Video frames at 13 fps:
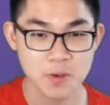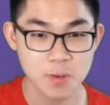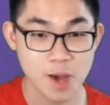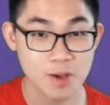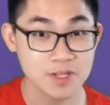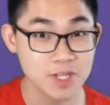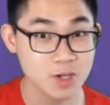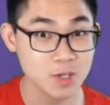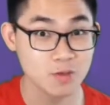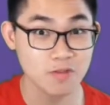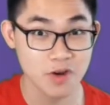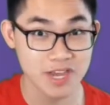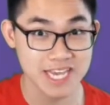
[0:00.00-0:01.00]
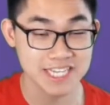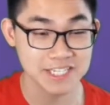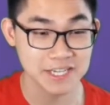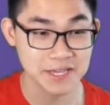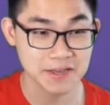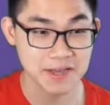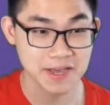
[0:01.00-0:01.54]
Well, it's also very
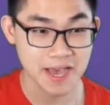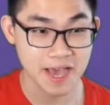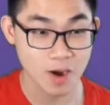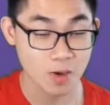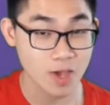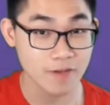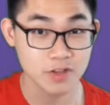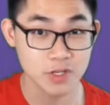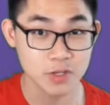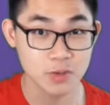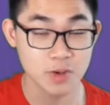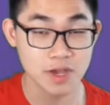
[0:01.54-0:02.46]
easy. And all you have to do